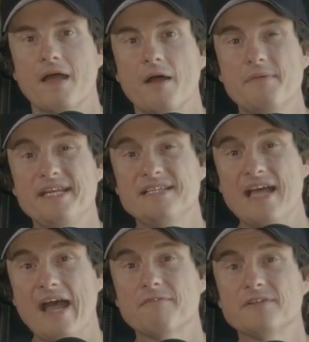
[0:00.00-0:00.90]
I mean, his
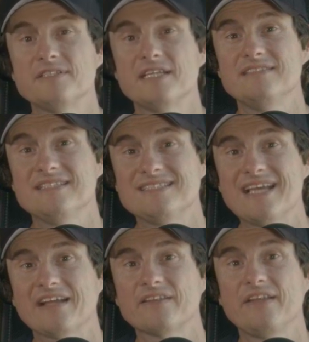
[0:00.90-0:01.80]
average is
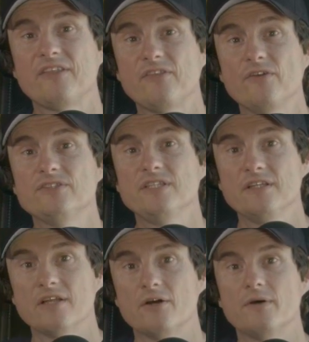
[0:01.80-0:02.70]
exactly
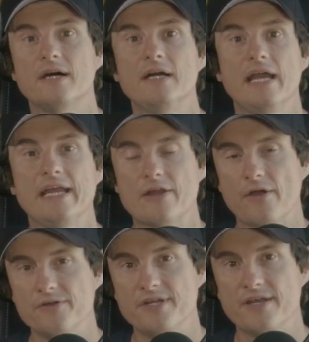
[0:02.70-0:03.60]
30 lower in
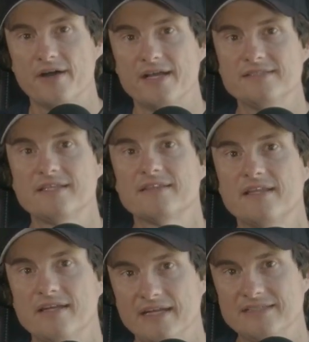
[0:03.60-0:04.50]
ODIs
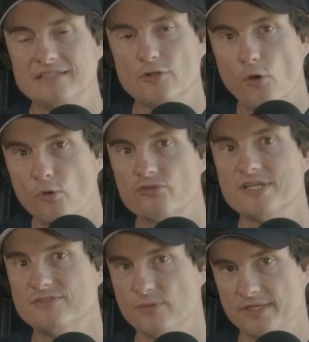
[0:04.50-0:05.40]
than it is in all
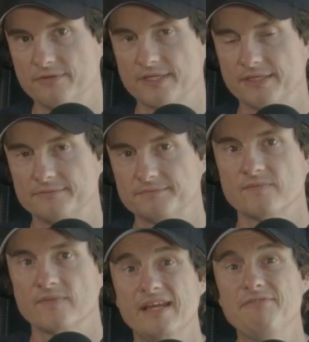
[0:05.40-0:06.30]
T20 cricket.
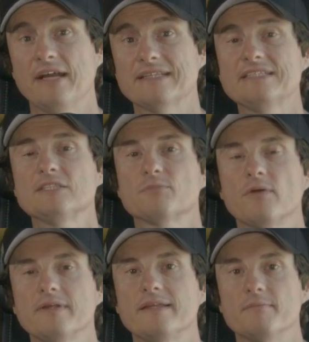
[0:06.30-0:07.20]
In fact, this is
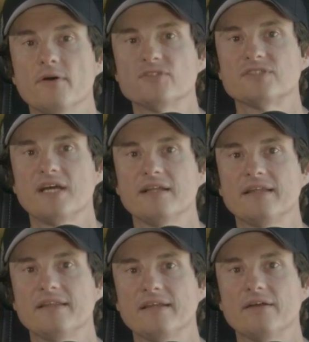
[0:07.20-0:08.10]
probably the most
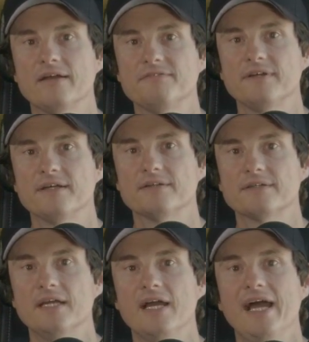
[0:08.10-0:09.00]
startling thing I have found.
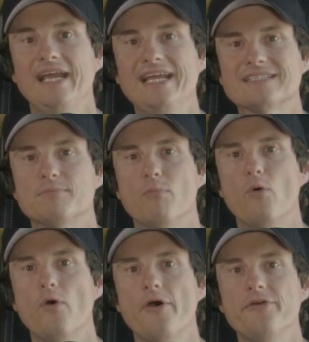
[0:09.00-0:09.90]
He has
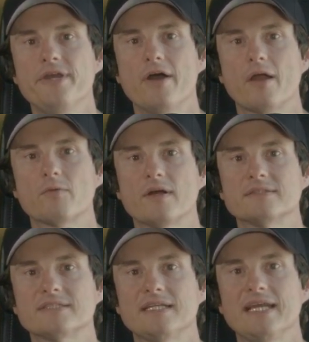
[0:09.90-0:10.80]
more ODI
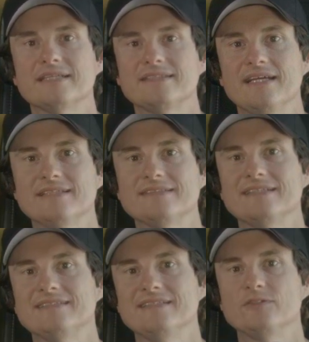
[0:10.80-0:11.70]
runs than he has Test
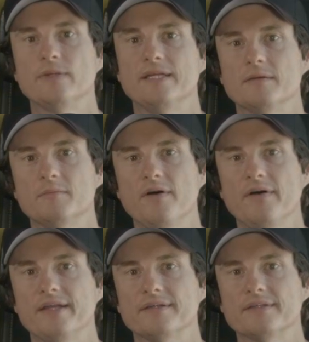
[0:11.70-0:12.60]
and T20
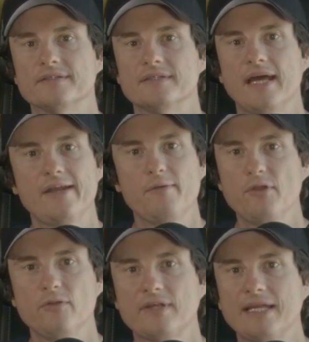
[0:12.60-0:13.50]
combined. And I'm
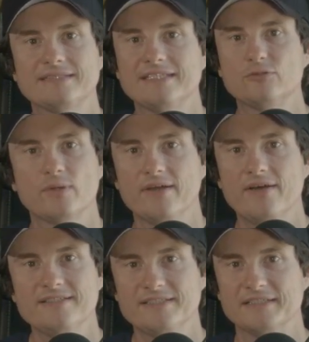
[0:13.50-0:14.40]
not looking at T20
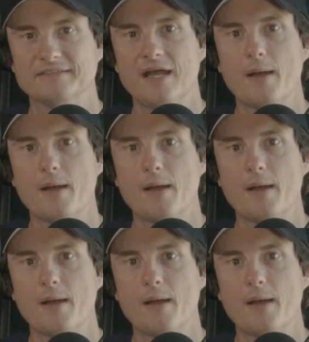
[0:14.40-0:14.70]
eyes here,